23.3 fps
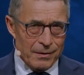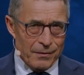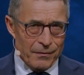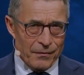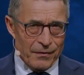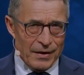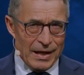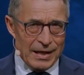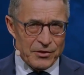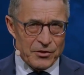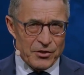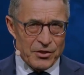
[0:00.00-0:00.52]

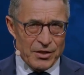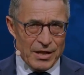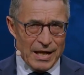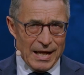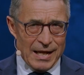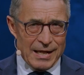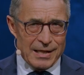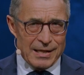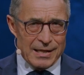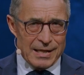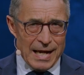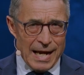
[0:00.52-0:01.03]
that's a
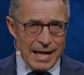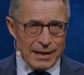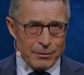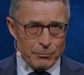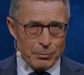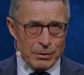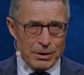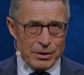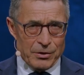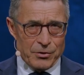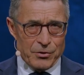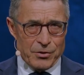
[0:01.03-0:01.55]

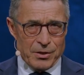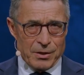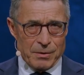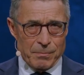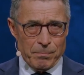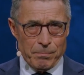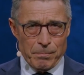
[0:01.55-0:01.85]
language